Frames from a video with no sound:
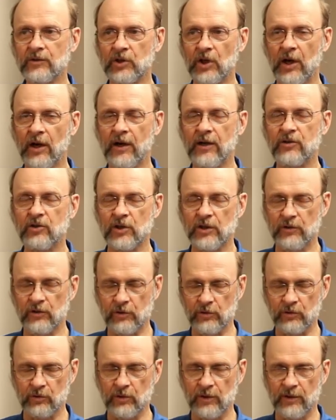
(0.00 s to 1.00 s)
charge
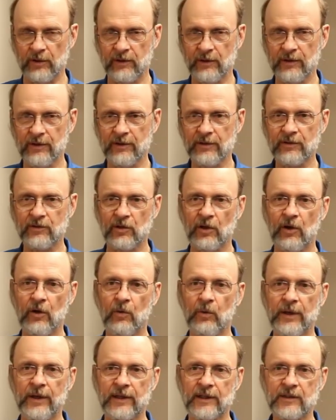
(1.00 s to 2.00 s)
neutral.
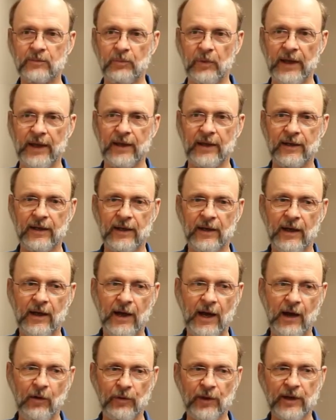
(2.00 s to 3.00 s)
So we explain
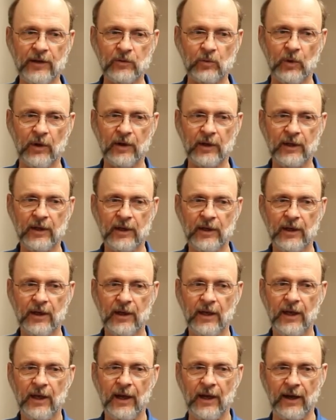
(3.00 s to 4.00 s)
how things work
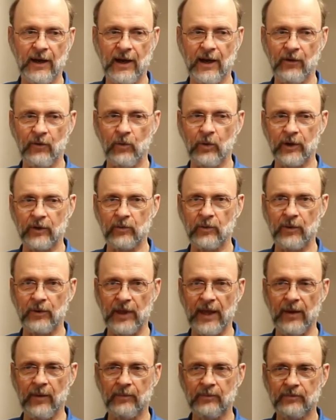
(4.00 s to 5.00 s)
and how to work
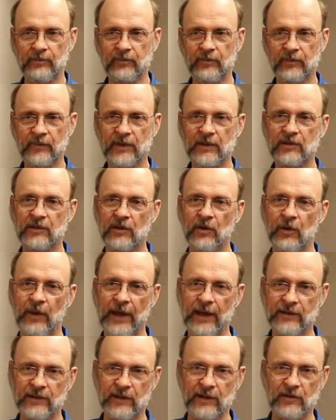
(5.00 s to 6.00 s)
with them. So
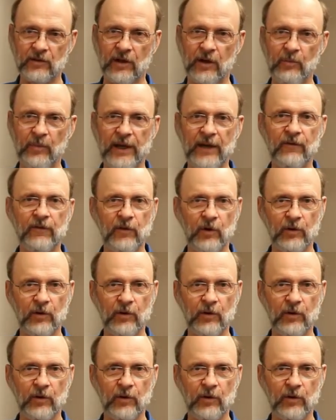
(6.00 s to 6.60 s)
that is our main